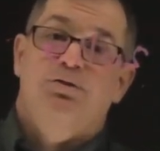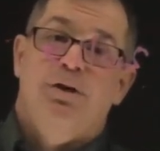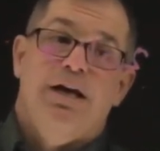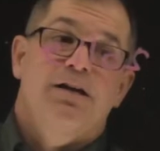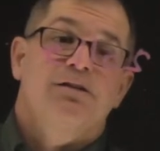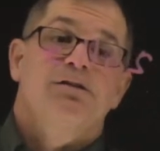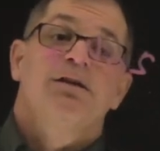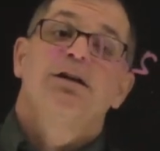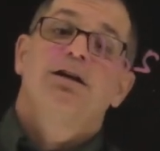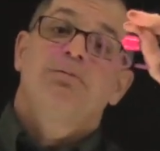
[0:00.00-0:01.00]
to an S
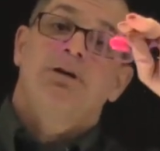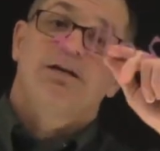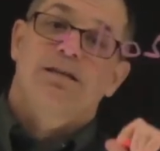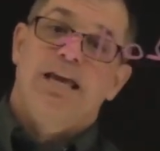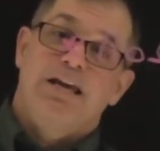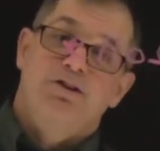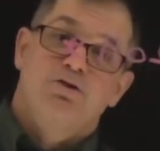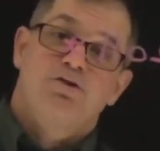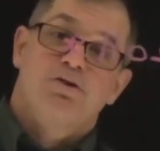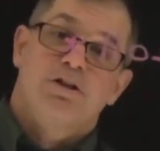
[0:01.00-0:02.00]
because
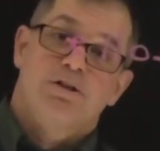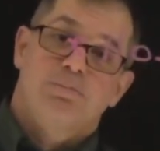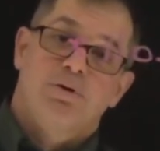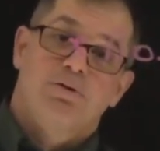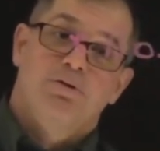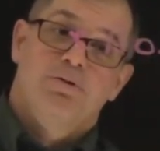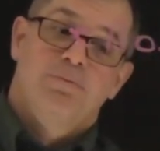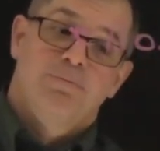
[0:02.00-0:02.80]
ellos is plural.